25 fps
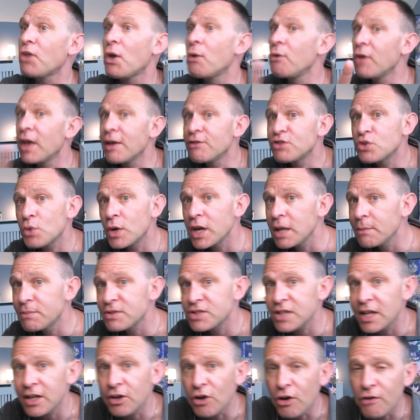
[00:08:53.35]
don't give
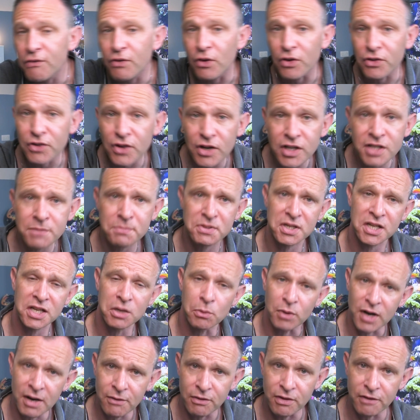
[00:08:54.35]
20% off or 30%
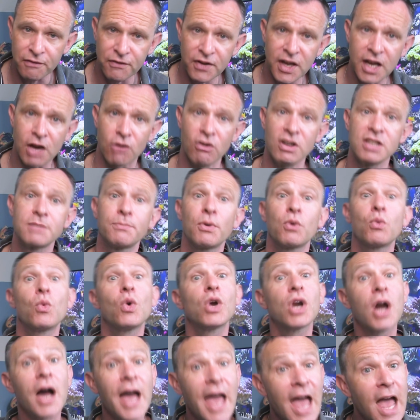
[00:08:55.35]
or whatever the figure is, but
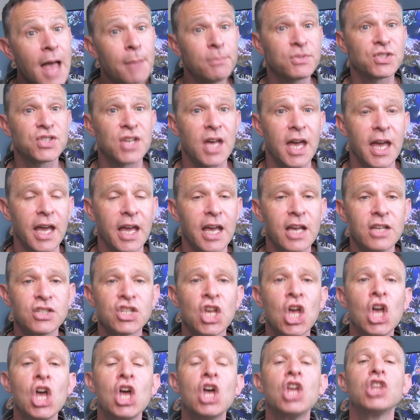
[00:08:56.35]
what I am saying is